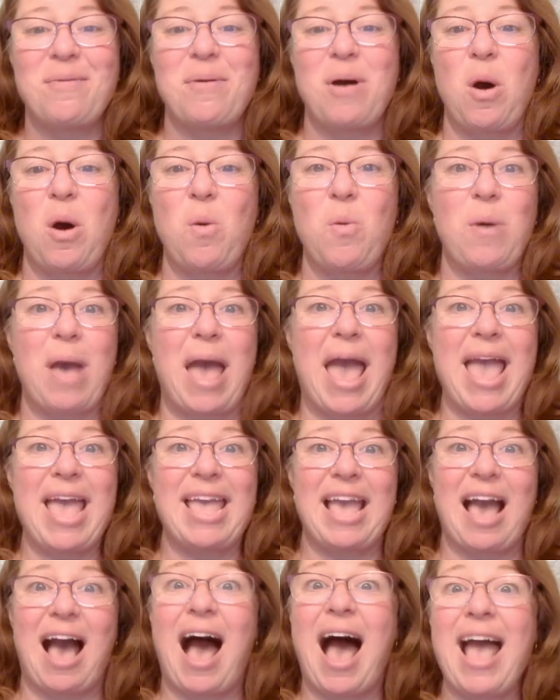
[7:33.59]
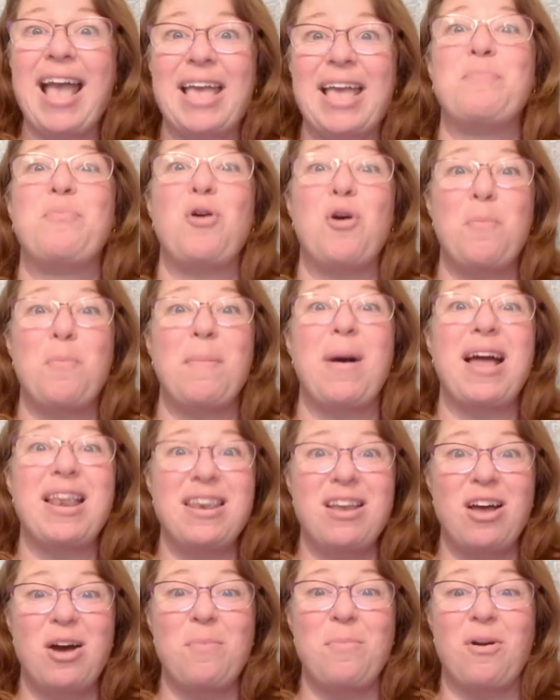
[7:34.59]
Oh, hey, I can put my
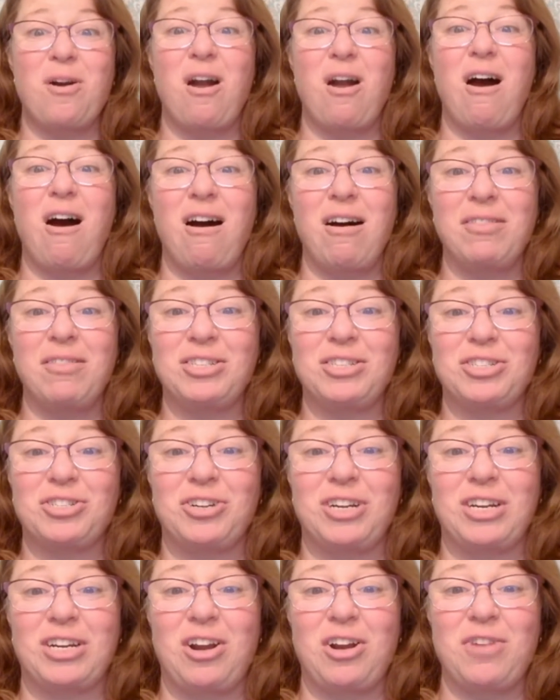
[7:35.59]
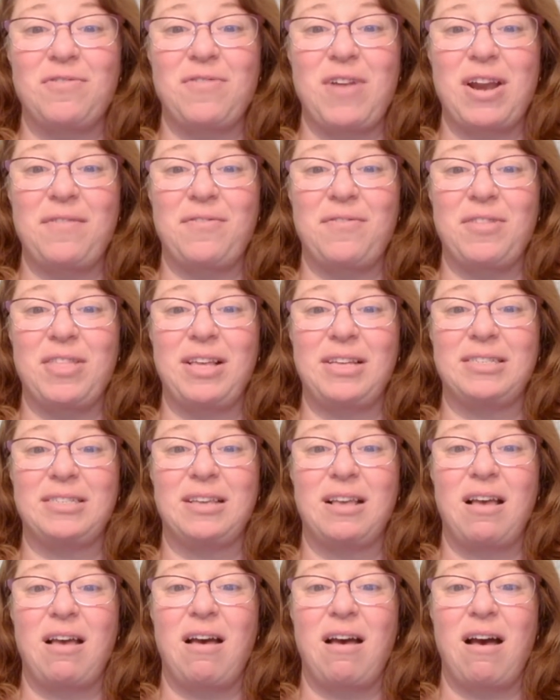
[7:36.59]
number on the screen. Are you ready for this?
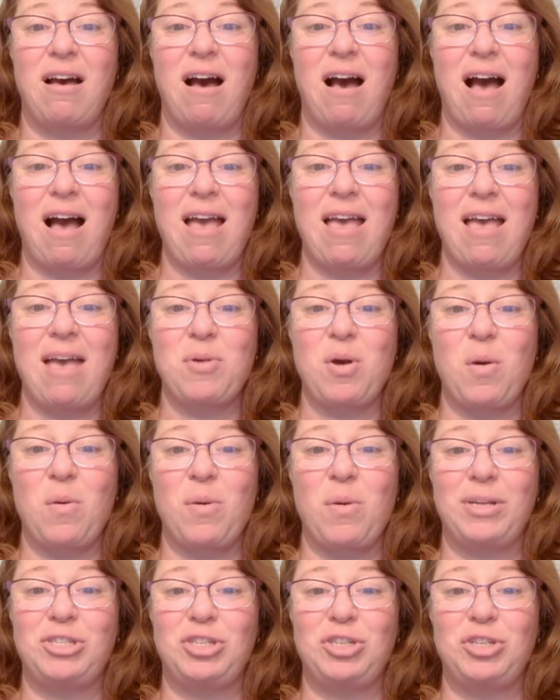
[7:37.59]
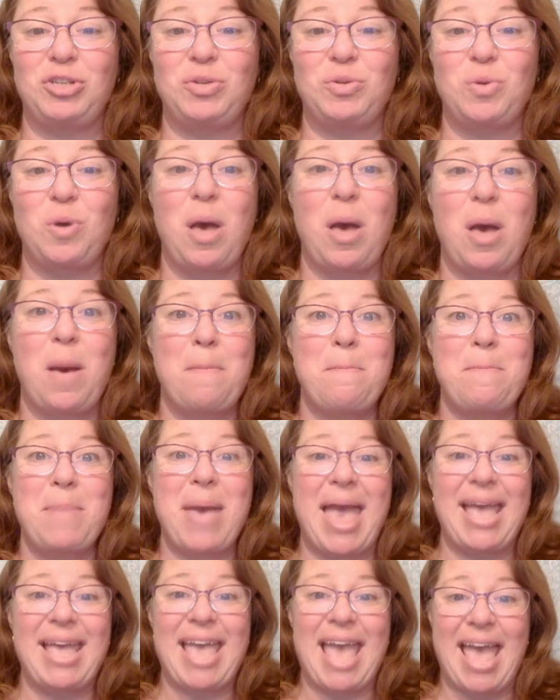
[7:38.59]
I am going to
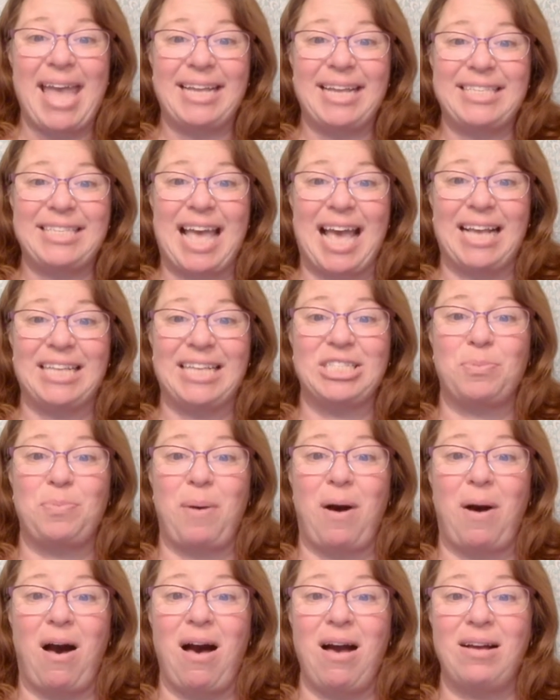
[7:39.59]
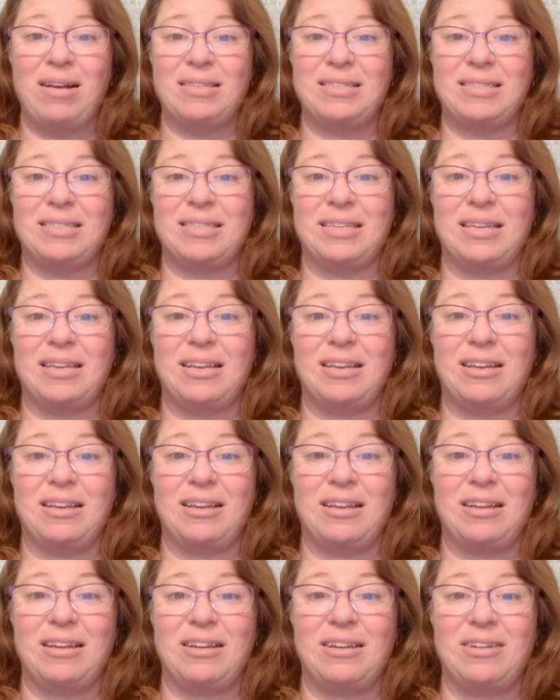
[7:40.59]
make a text box
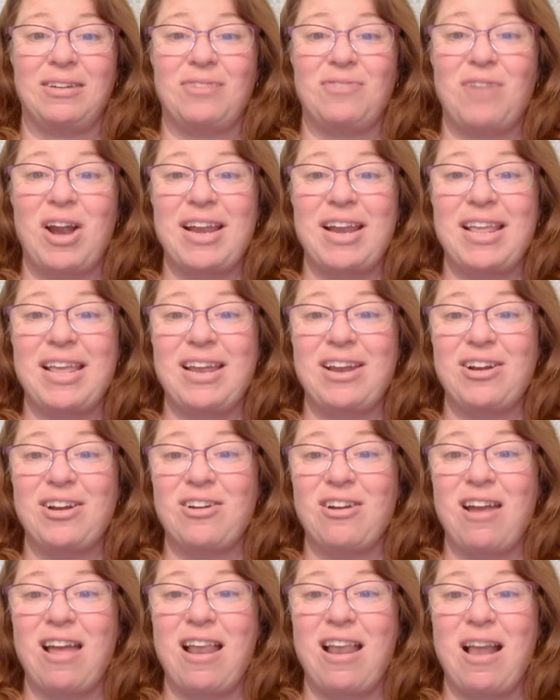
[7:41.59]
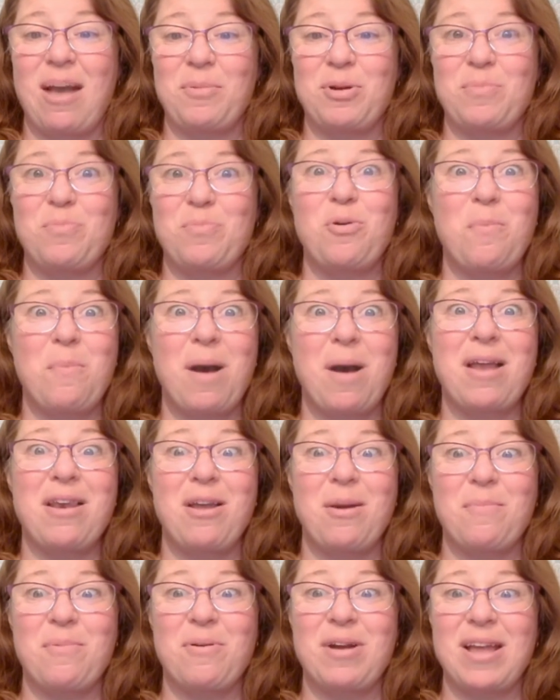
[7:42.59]
right here, and I'm going to put my
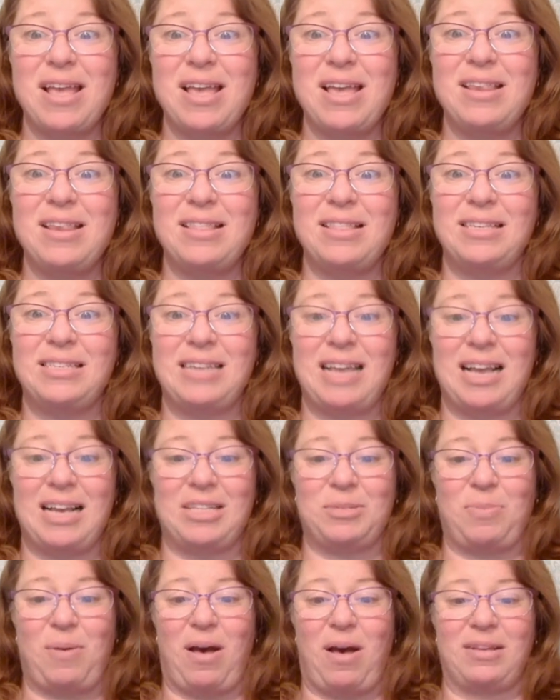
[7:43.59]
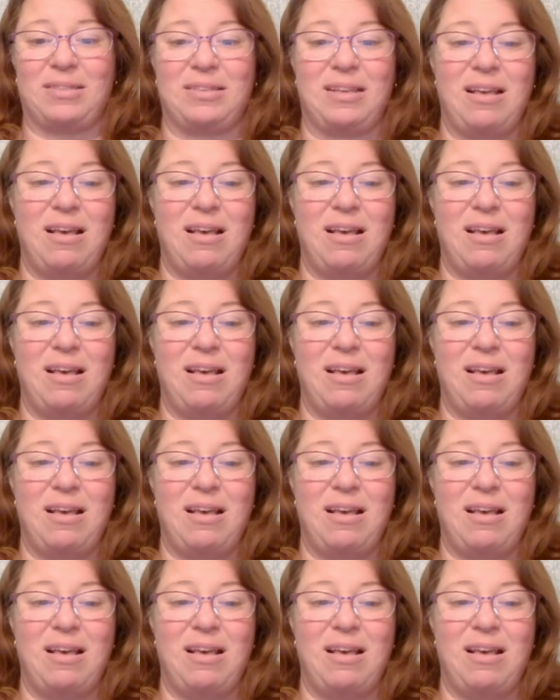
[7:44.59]
number in the text box.